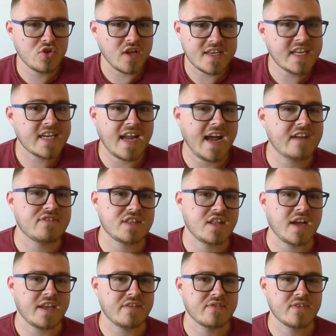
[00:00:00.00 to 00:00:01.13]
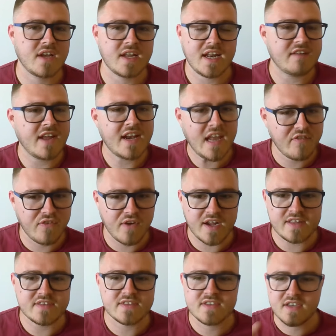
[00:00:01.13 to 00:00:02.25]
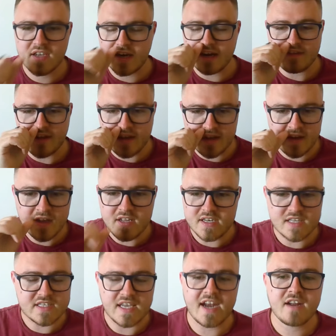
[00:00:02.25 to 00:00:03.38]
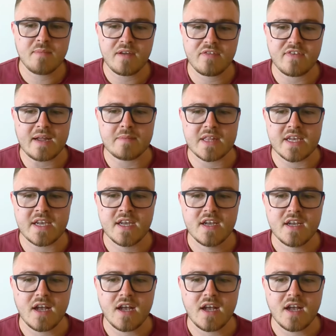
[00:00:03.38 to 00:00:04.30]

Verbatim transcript: didn't have a life. I didn't have any friends, didn't see any of my family.